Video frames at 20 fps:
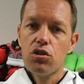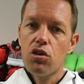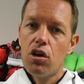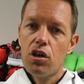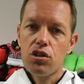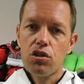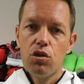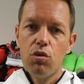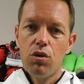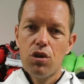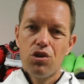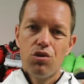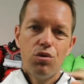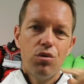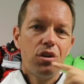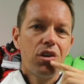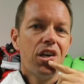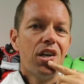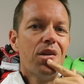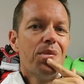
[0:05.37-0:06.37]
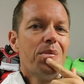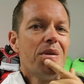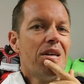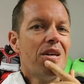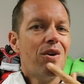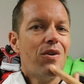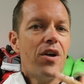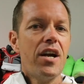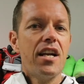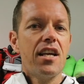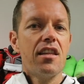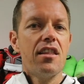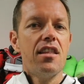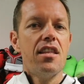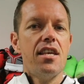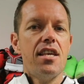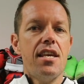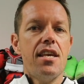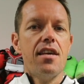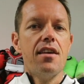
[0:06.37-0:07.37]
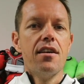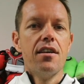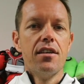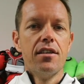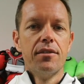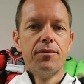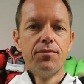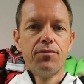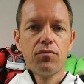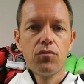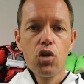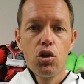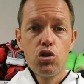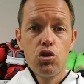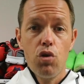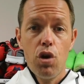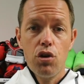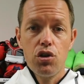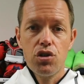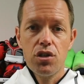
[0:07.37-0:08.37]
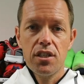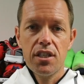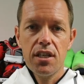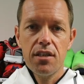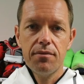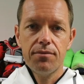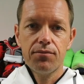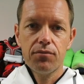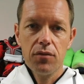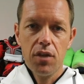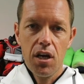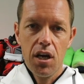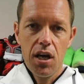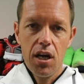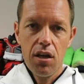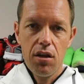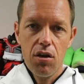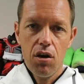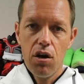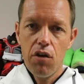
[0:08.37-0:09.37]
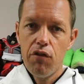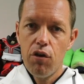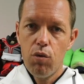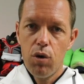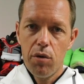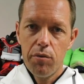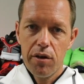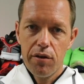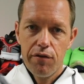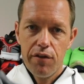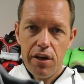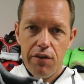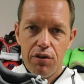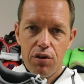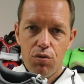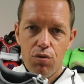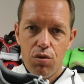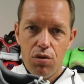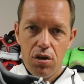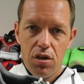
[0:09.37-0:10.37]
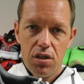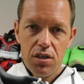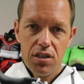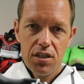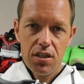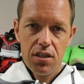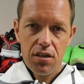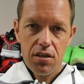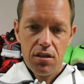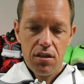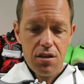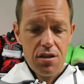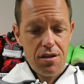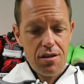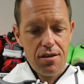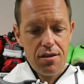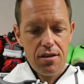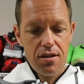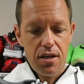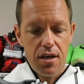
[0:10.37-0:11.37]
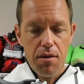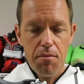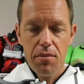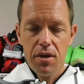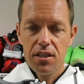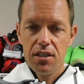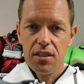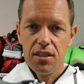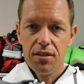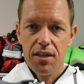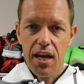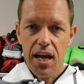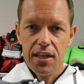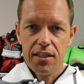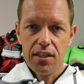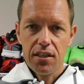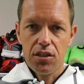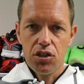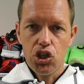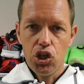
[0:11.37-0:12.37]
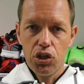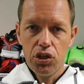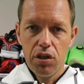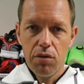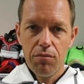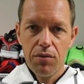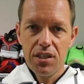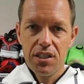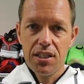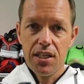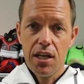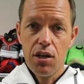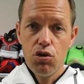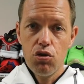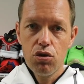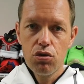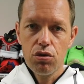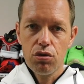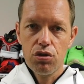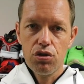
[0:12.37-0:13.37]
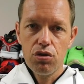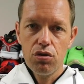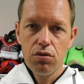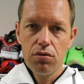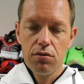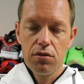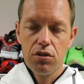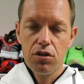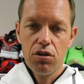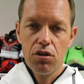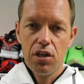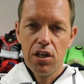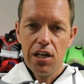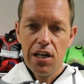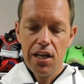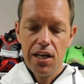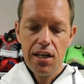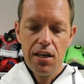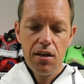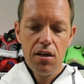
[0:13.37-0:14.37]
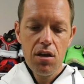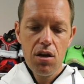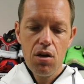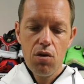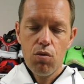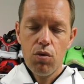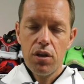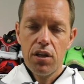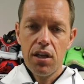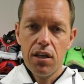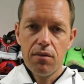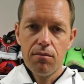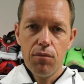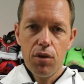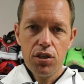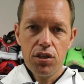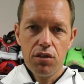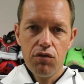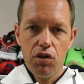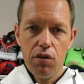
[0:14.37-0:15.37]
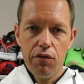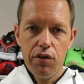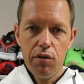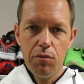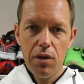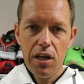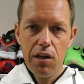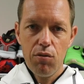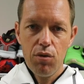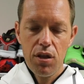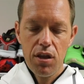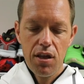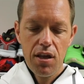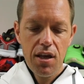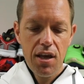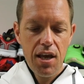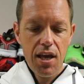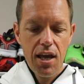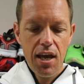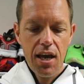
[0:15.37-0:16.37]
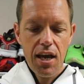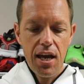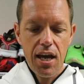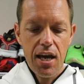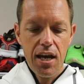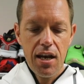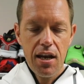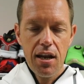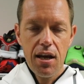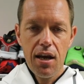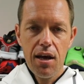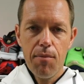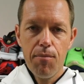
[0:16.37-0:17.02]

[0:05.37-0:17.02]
to ask you what you were going to be running the Two Oceans in, and the overwhelming favorite was the Nimbus, ASICS Gel-Nimbus, a neutral shoe, certainly one that most of you are familiar with. And